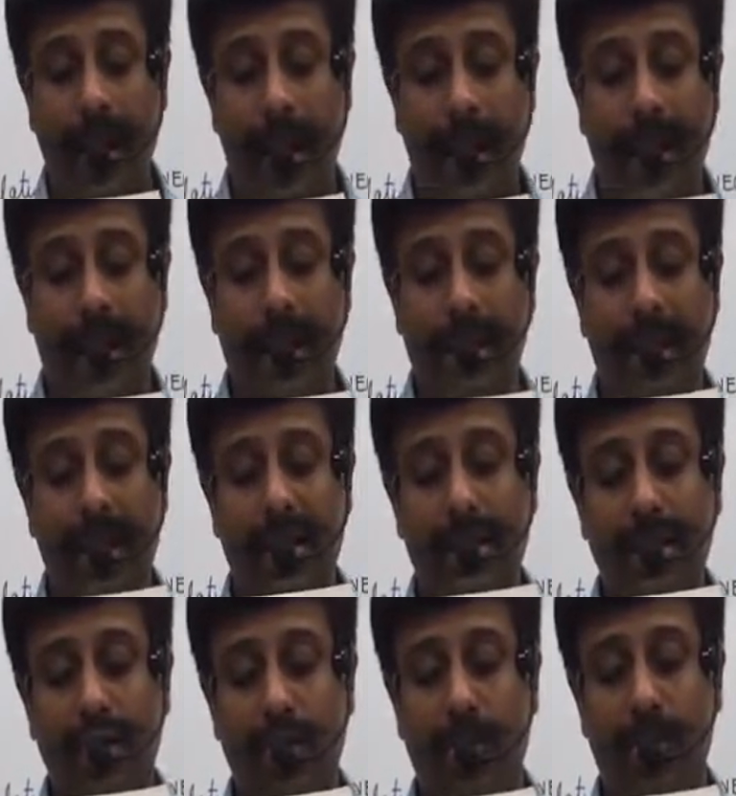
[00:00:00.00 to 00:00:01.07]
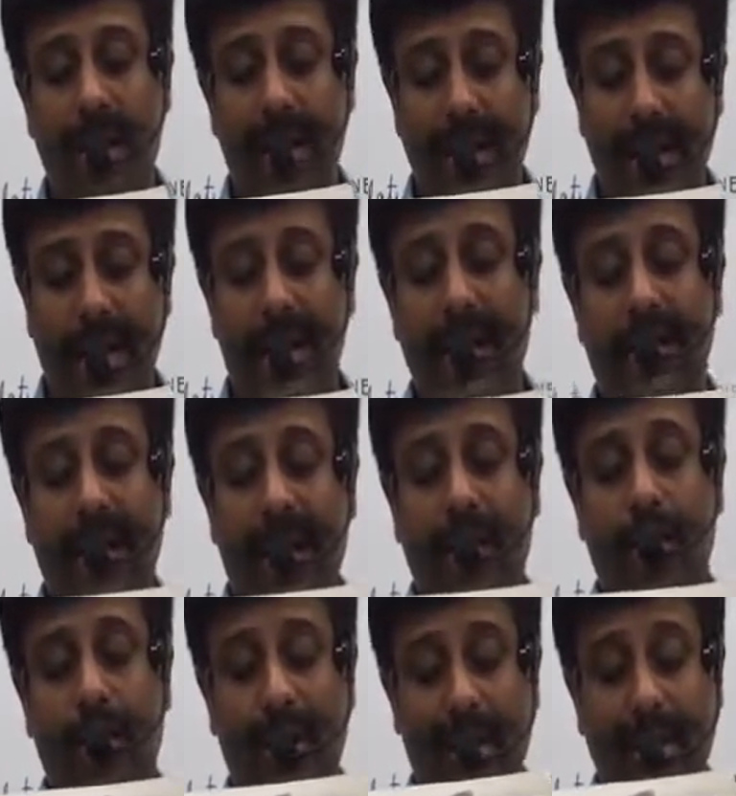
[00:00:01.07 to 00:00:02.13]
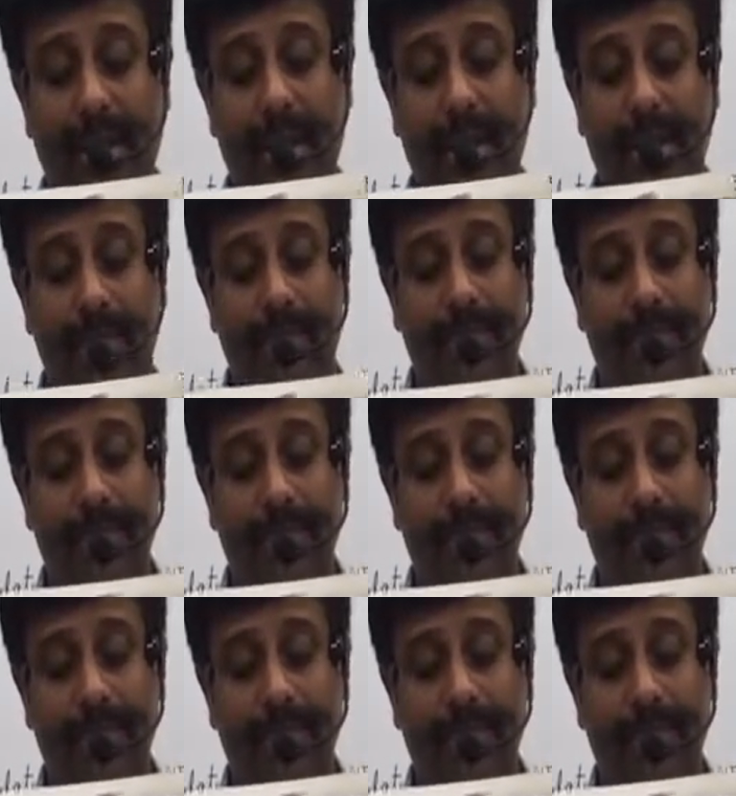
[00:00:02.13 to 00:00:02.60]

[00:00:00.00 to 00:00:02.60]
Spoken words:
enables to maintain accuracy.